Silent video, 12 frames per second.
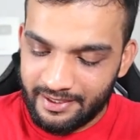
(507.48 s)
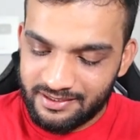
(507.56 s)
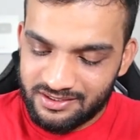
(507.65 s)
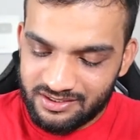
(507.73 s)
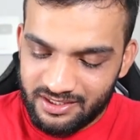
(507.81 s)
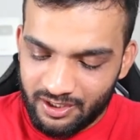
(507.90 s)

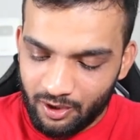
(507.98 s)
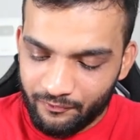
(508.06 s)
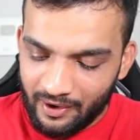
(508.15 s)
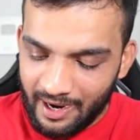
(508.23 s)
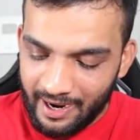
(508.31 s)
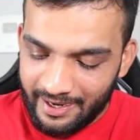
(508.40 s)
Instead
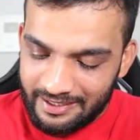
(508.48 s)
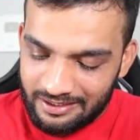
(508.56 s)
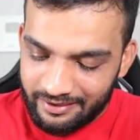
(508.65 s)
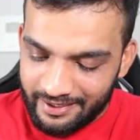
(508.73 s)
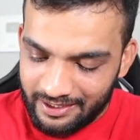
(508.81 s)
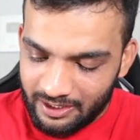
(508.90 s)
of
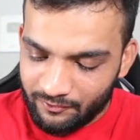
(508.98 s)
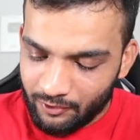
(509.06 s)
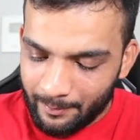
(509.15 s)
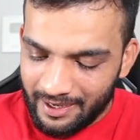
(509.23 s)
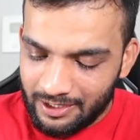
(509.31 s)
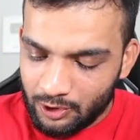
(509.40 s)
iterating
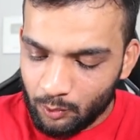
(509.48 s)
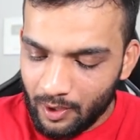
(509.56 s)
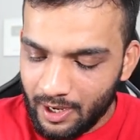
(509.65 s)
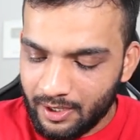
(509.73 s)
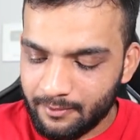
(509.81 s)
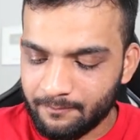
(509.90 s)
from L to
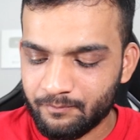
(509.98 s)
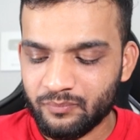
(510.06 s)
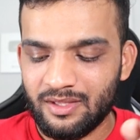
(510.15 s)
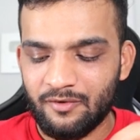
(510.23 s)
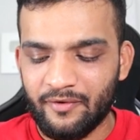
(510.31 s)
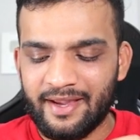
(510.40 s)
R,
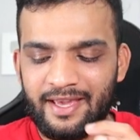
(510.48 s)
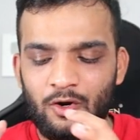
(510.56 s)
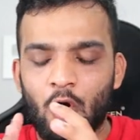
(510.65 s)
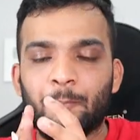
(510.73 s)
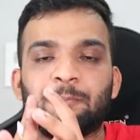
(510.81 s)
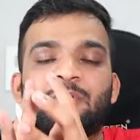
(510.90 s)
if I can
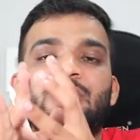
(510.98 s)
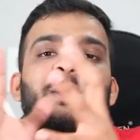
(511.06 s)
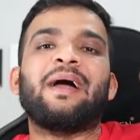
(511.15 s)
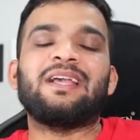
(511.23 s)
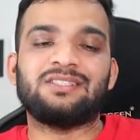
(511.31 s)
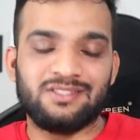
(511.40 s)

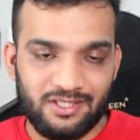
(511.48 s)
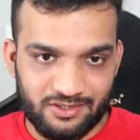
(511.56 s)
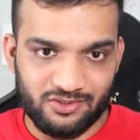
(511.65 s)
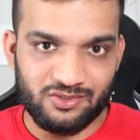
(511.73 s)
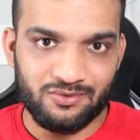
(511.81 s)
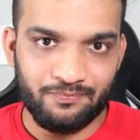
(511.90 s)
optimize
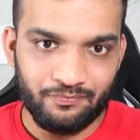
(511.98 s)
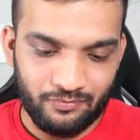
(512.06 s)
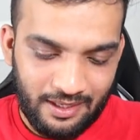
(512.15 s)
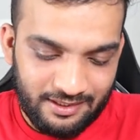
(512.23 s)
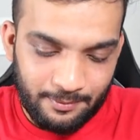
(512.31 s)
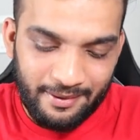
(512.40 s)
this,
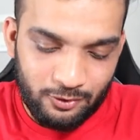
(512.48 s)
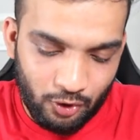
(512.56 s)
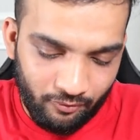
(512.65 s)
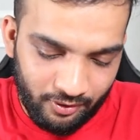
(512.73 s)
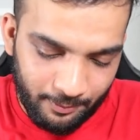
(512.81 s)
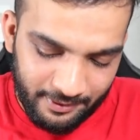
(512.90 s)
I think my
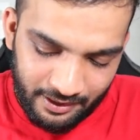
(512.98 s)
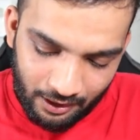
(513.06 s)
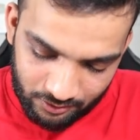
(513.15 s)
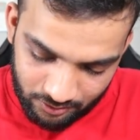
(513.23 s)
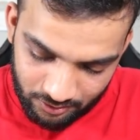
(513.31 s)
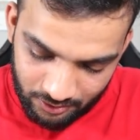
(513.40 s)
job will be
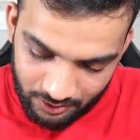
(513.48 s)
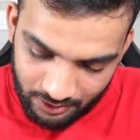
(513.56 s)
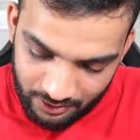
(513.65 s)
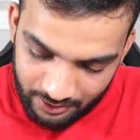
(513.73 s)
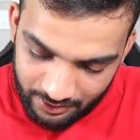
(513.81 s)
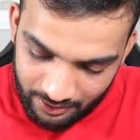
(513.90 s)
done.
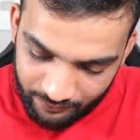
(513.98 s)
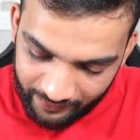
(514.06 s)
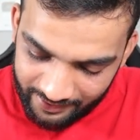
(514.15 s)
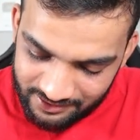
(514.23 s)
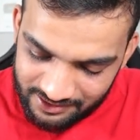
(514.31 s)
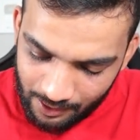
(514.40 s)
If
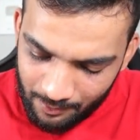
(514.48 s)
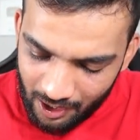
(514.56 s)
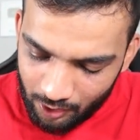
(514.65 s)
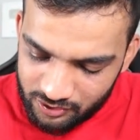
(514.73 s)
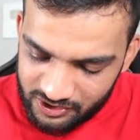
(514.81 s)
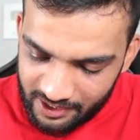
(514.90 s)
I can
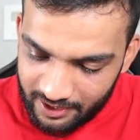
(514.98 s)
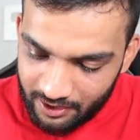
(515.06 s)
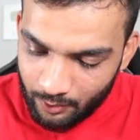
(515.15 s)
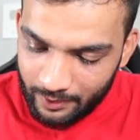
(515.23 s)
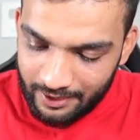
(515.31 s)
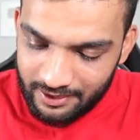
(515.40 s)
somehow
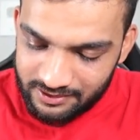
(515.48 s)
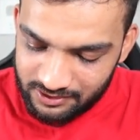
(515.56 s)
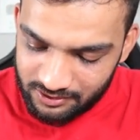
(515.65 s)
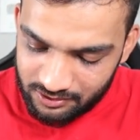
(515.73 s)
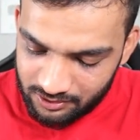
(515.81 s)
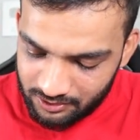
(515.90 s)
say, okay,
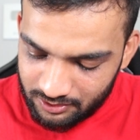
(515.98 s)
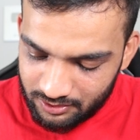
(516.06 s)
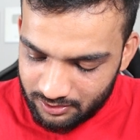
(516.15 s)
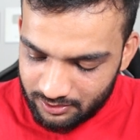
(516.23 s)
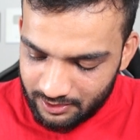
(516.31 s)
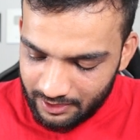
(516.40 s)
listen,
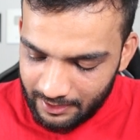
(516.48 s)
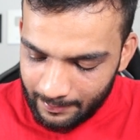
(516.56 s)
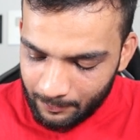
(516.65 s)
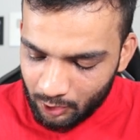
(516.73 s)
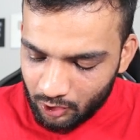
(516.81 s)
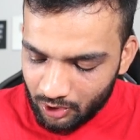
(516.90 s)

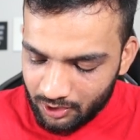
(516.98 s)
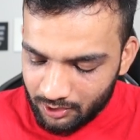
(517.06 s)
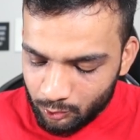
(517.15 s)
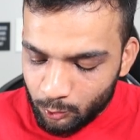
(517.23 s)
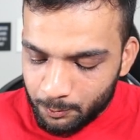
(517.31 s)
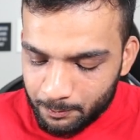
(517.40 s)
I'm not gonna
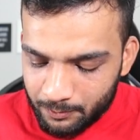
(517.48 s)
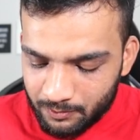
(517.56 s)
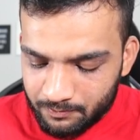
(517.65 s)
loop.